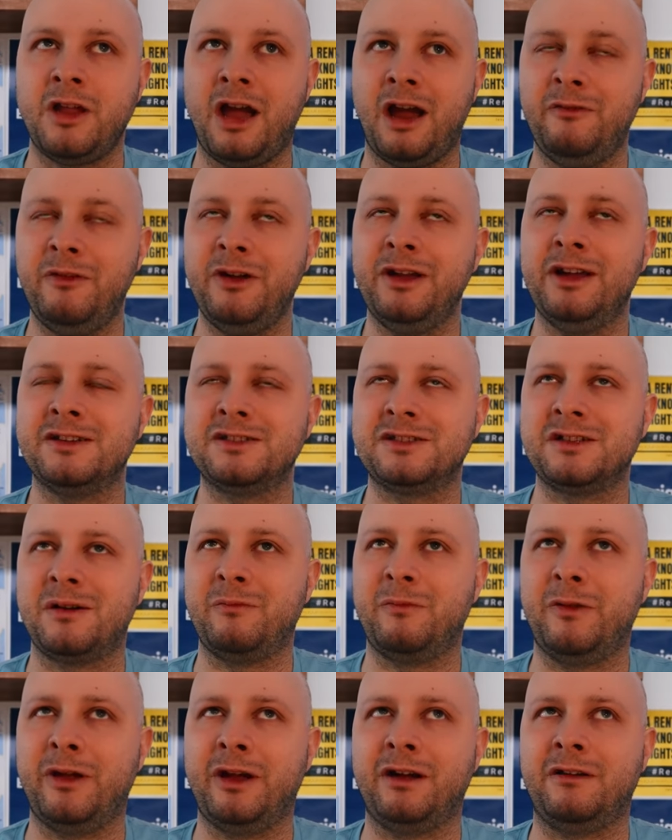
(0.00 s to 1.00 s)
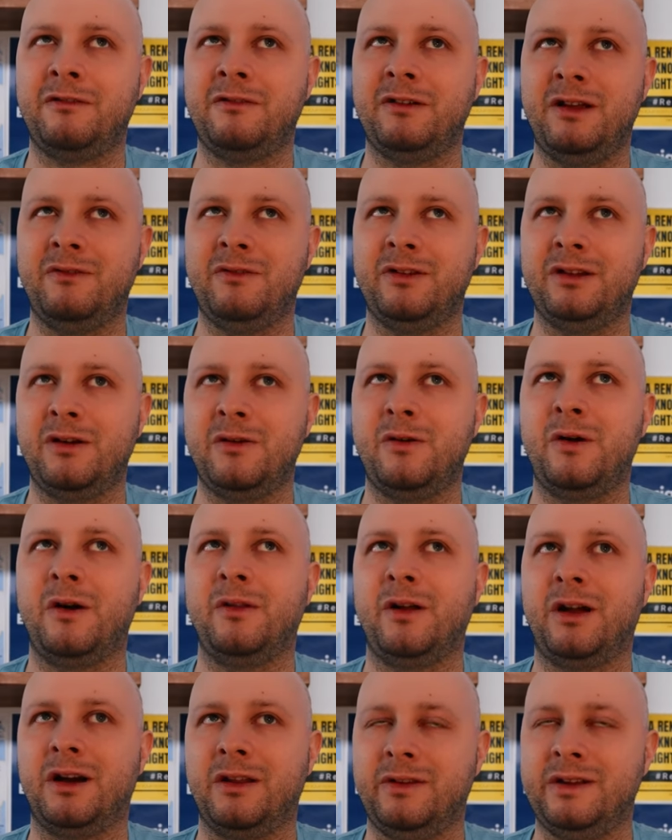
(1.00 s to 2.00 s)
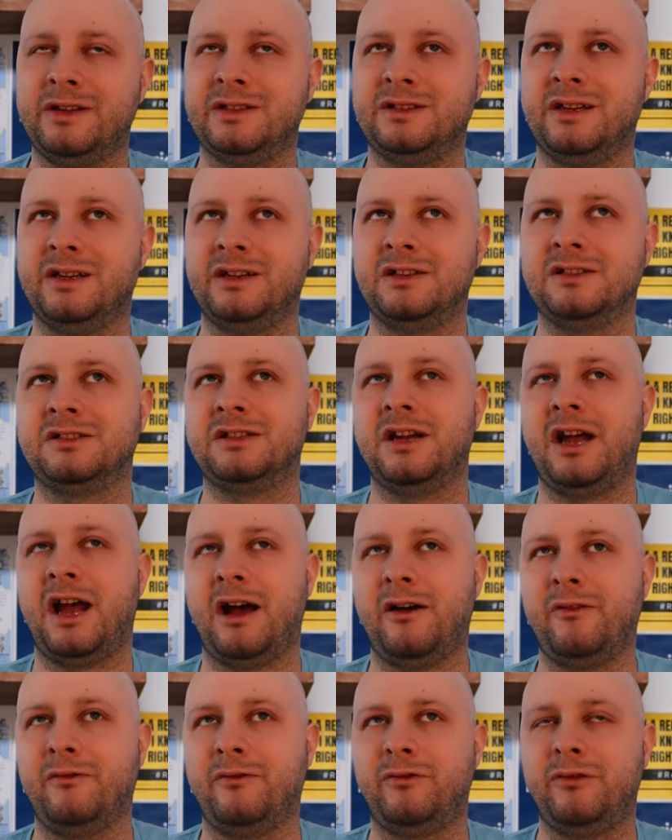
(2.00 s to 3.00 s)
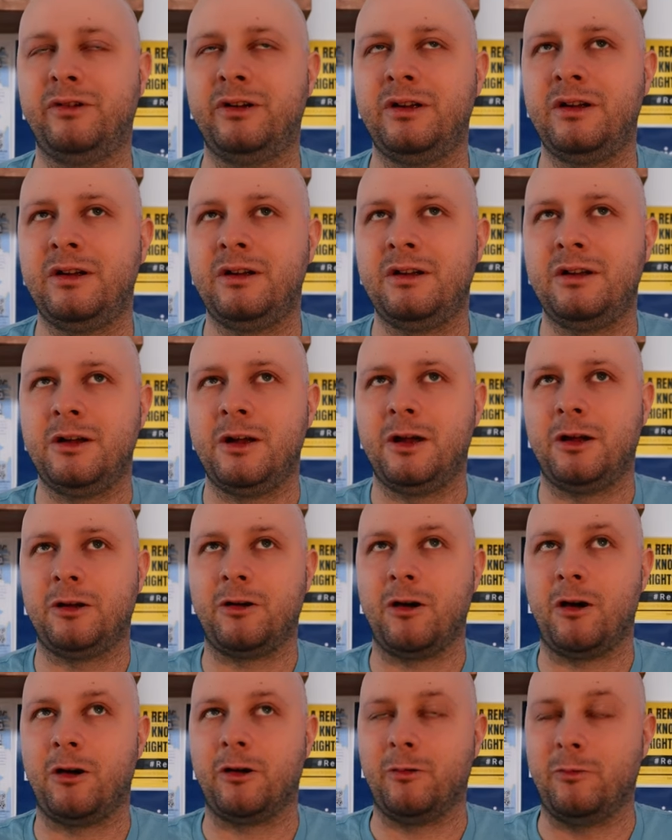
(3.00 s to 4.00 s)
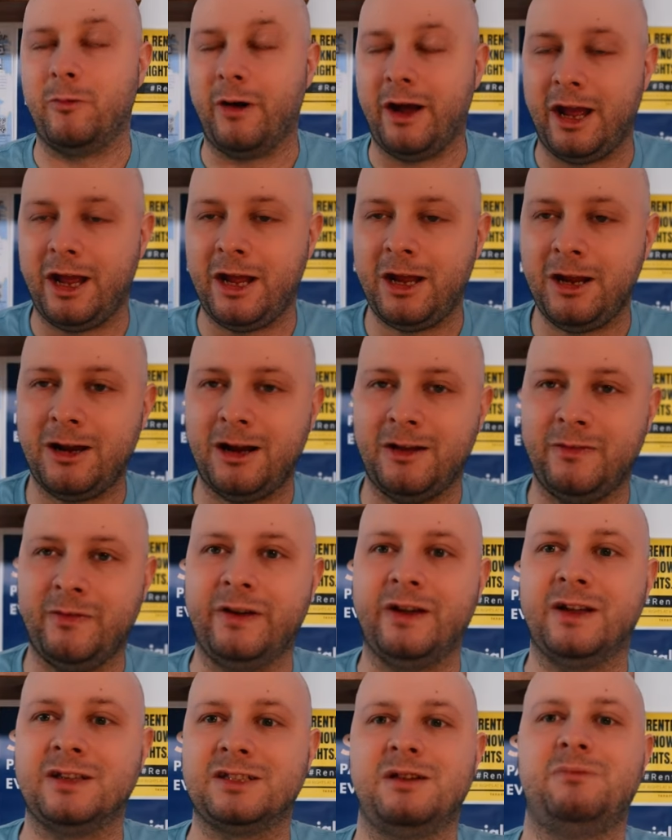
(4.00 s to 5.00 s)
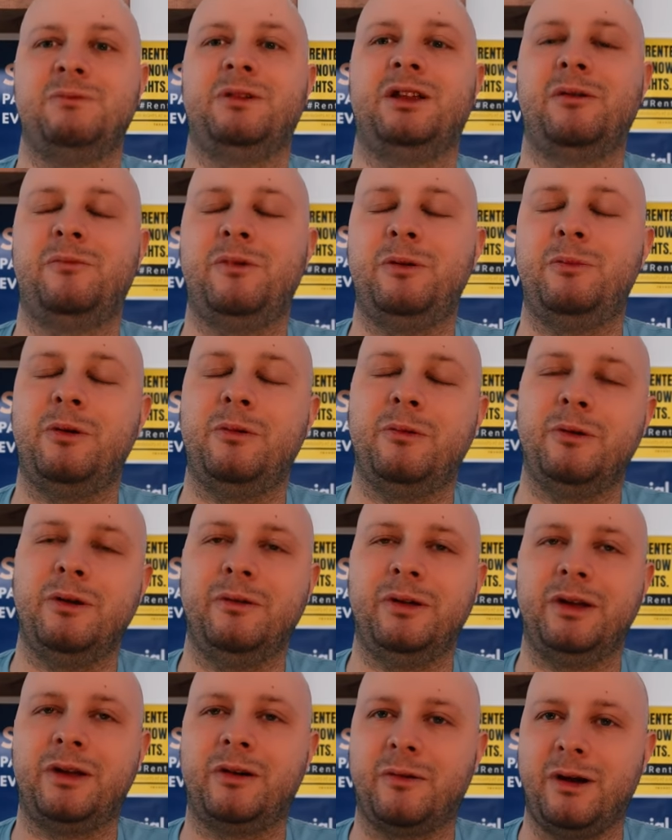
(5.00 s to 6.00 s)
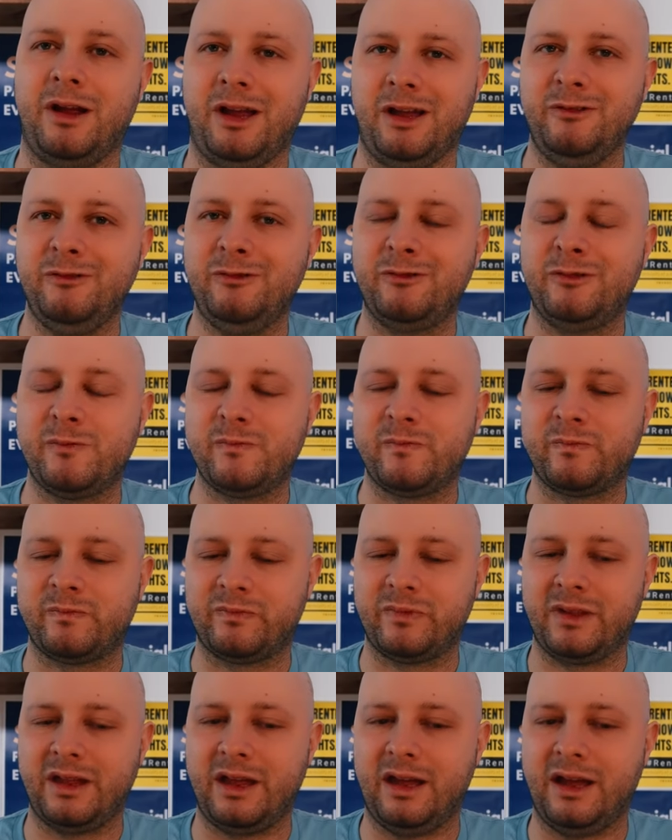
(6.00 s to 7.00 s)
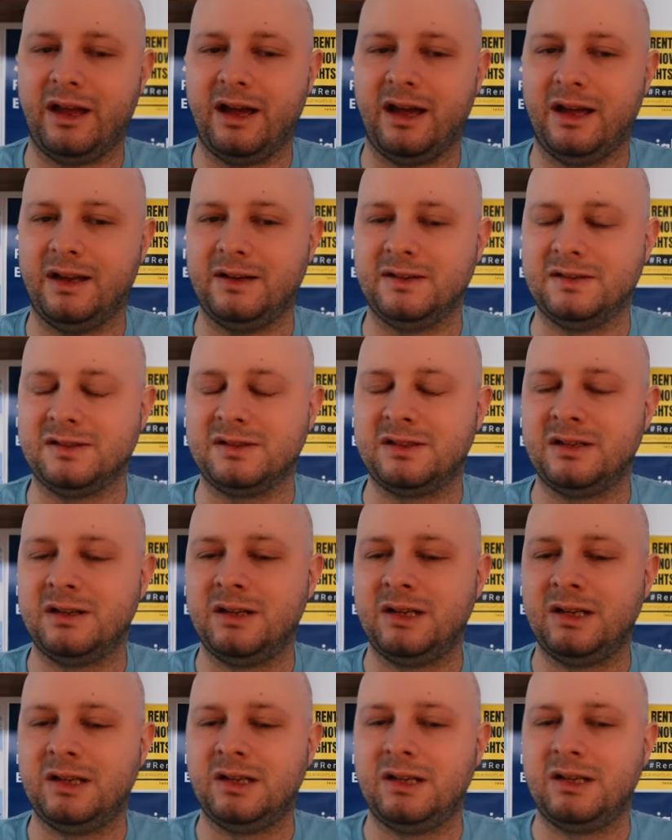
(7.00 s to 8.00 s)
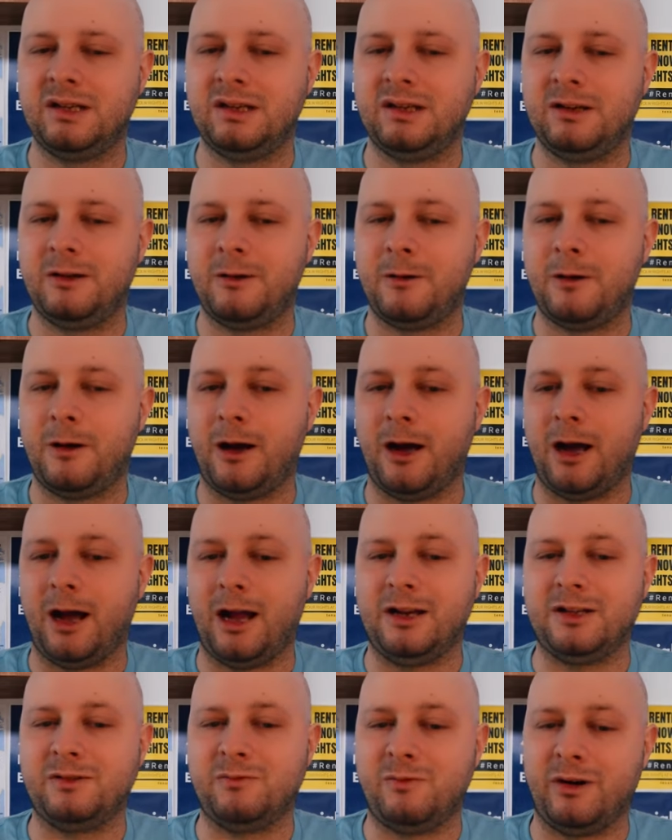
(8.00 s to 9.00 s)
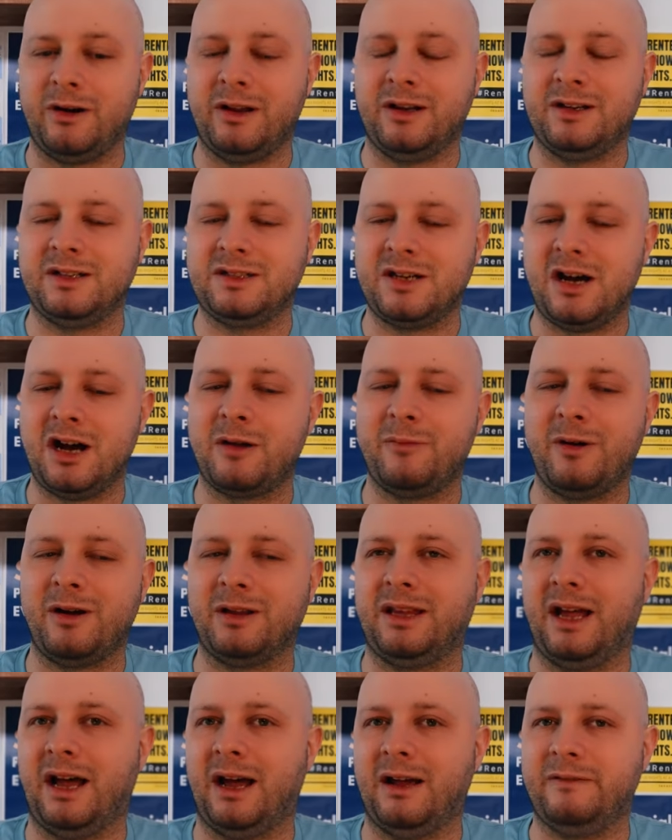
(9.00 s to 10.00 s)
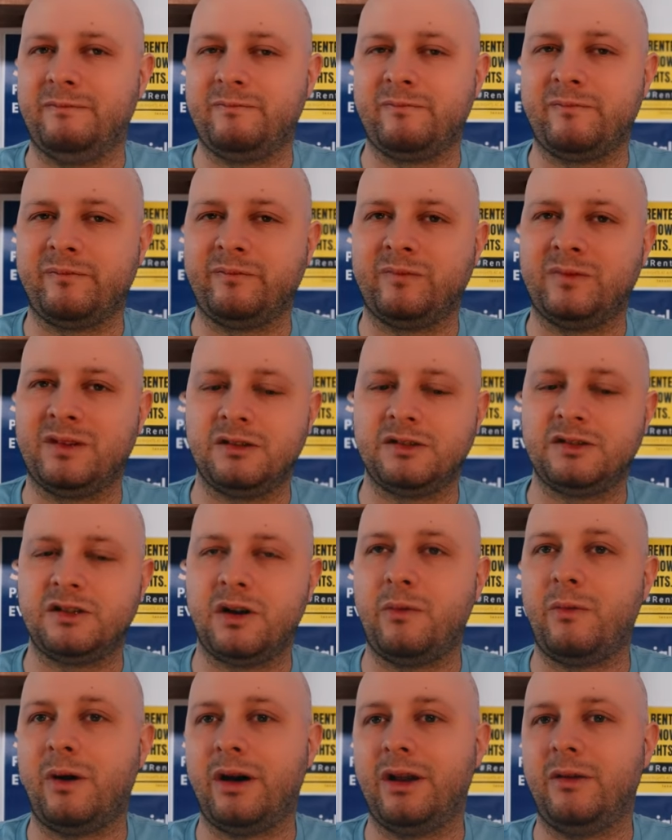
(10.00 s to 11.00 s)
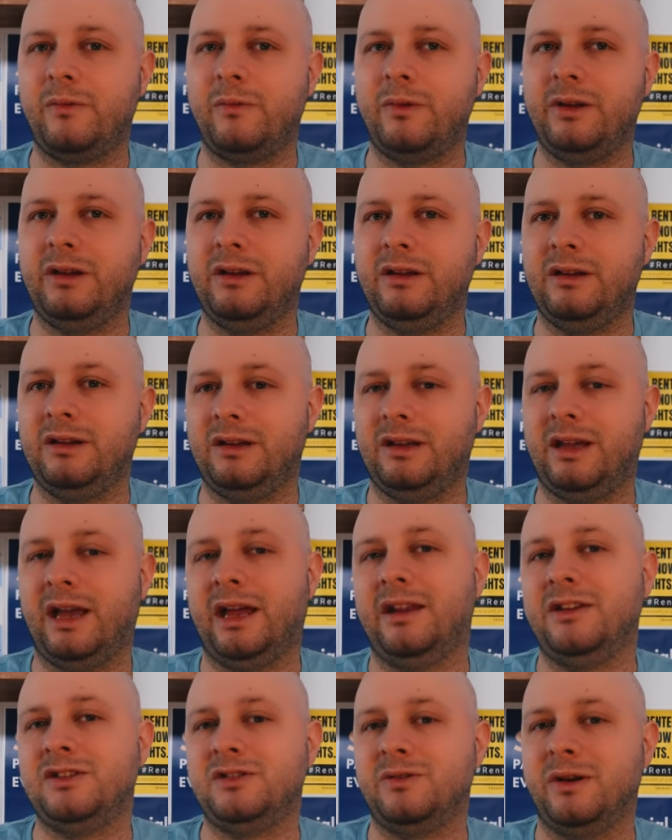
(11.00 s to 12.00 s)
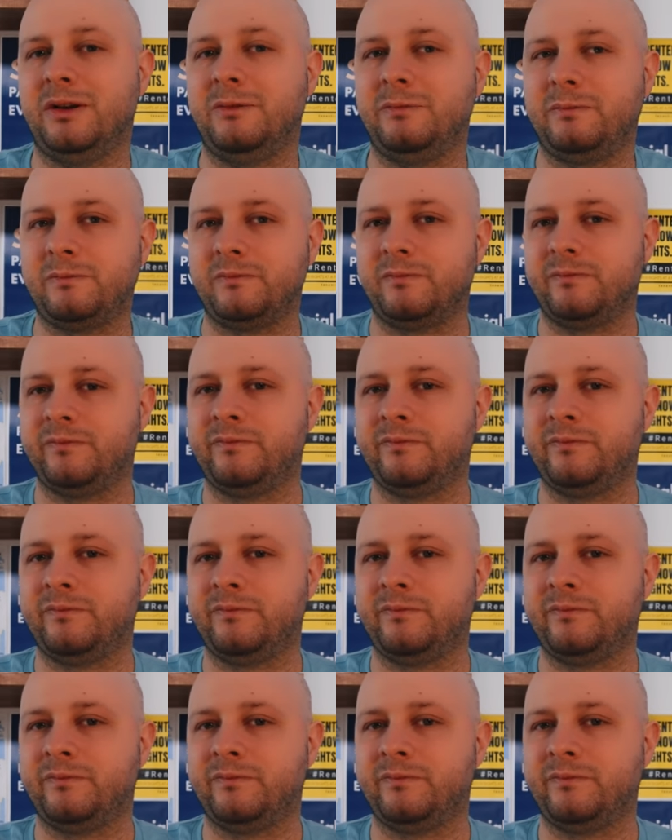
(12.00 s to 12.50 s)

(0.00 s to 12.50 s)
i think it's something even though a lot of these things have gone away i think it's something that people really crave and I wanted to talk about that. So why don't we get into it?